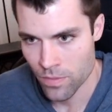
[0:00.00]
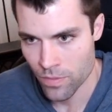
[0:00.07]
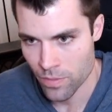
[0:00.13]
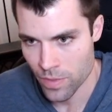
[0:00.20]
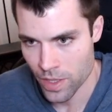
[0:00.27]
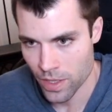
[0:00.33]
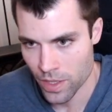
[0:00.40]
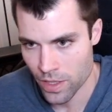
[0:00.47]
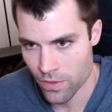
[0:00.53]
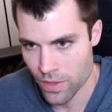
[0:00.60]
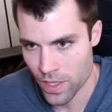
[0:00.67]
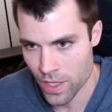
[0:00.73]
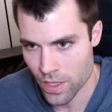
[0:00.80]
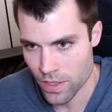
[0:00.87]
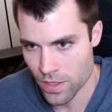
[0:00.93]
Make it if
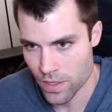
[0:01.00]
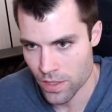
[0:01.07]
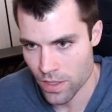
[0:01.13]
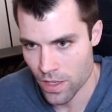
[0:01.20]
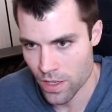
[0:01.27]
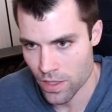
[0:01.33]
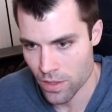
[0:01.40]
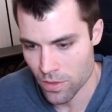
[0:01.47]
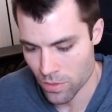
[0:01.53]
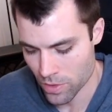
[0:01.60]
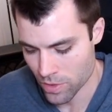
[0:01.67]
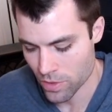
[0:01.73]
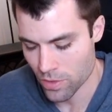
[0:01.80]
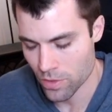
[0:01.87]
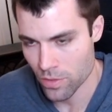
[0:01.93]
text is not equal
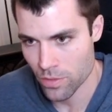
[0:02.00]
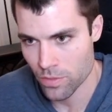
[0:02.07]
to